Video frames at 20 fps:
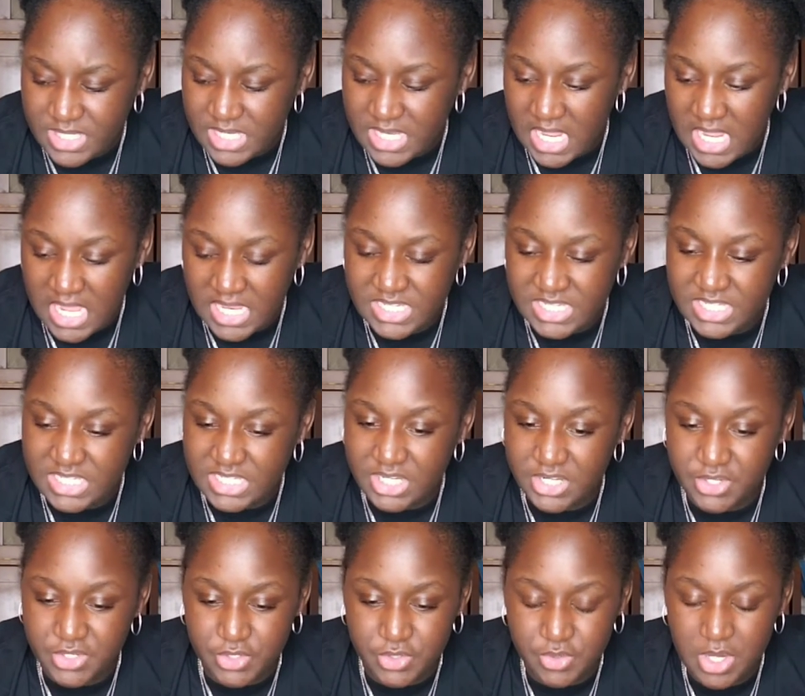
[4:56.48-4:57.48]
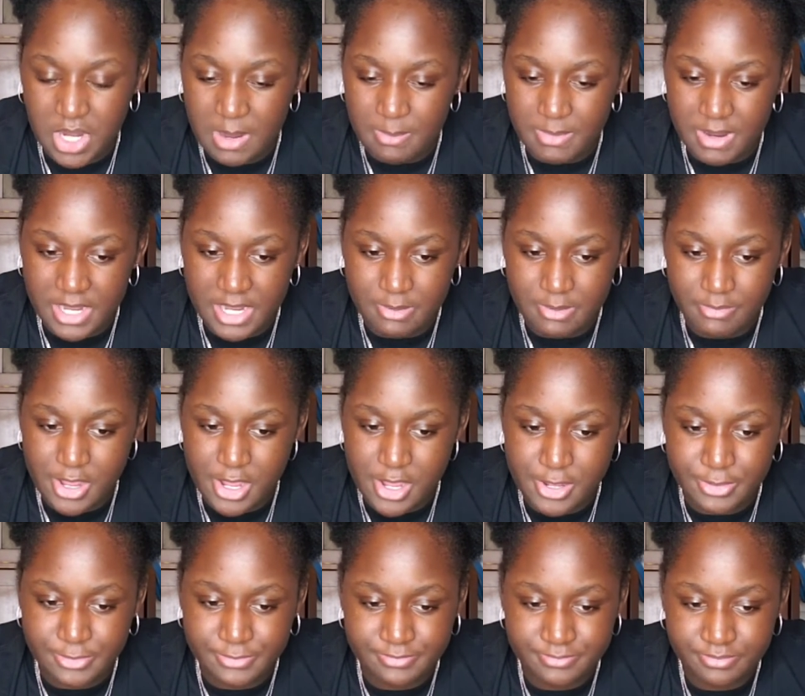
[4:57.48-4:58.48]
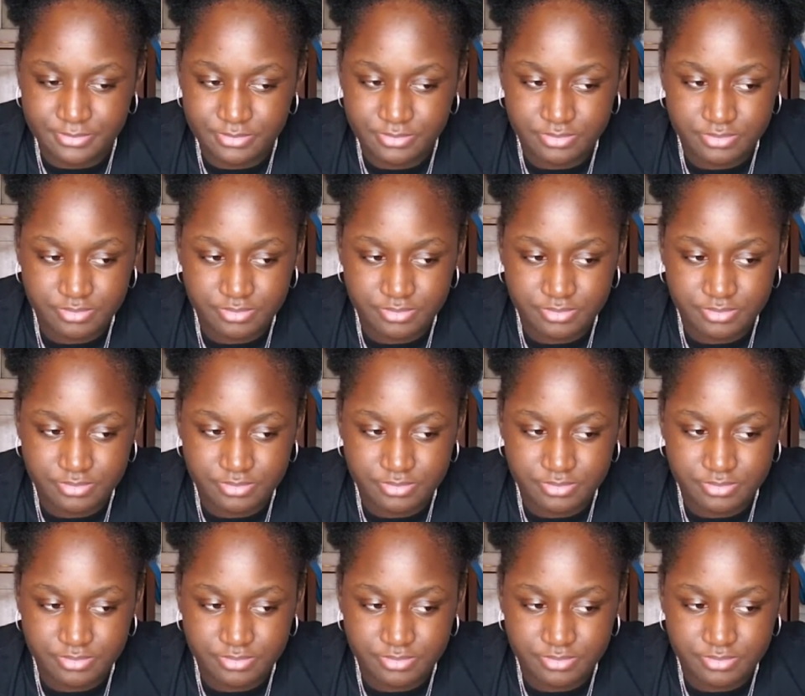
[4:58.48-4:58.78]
Today I just can not do that many, man.